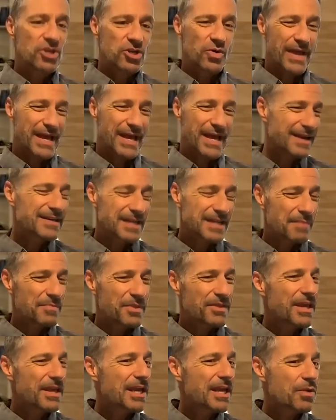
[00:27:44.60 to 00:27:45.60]
do ahead of time
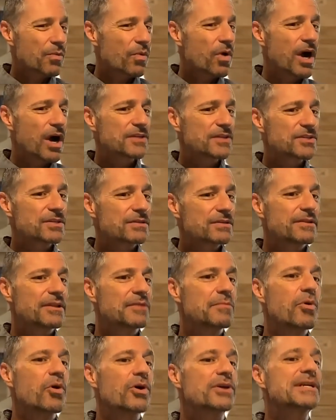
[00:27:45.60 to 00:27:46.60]
that they can watch, the
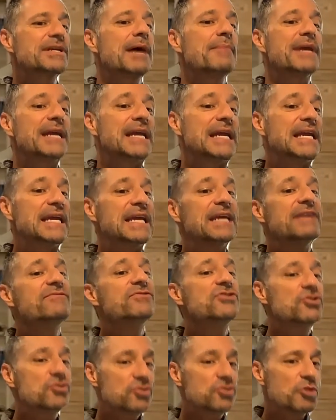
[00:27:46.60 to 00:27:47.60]
more time it gives
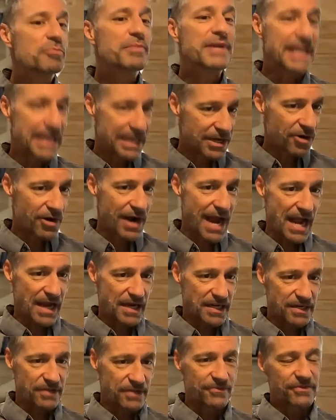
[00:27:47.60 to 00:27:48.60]
you to be
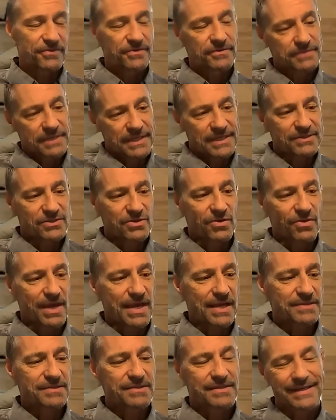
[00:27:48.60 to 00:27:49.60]
interactive. And so
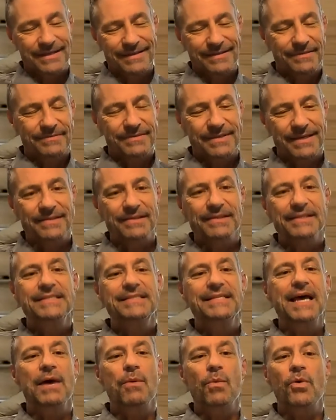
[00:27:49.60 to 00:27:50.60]
that's at, at least
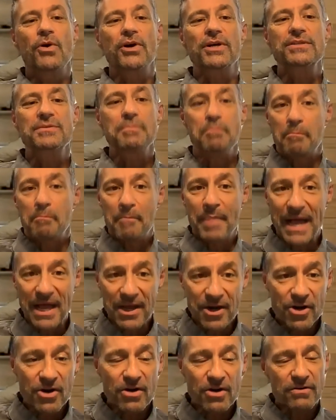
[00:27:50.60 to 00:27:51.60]
that works
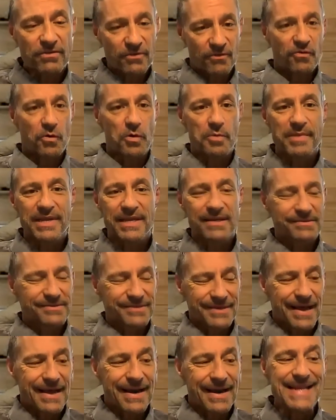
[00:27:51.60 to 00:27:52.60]
better for me. Mm-hmm. It's
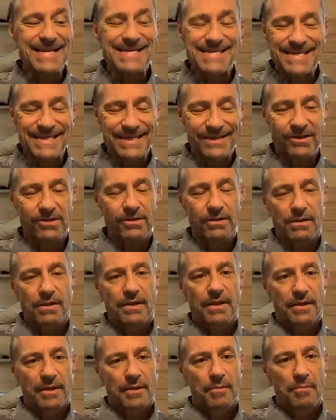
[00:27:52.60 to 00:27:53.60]
not ideal,
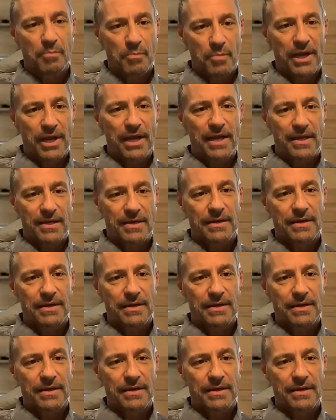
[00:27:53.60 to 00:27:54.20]
but